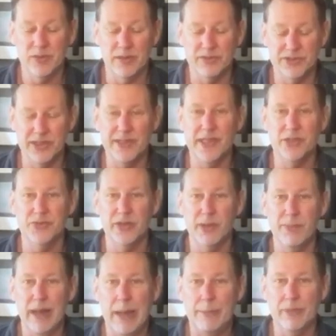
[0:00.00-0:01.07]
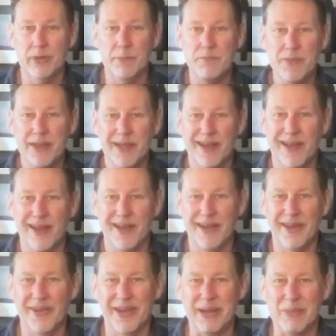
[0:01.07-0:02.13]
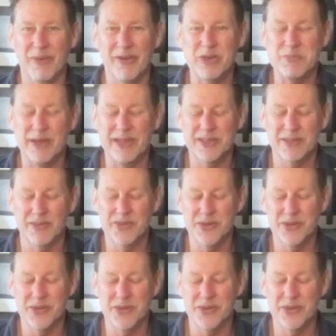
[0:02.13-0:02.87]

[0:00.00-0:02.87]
if Zin gets really popular, uh, it'll get more expensive.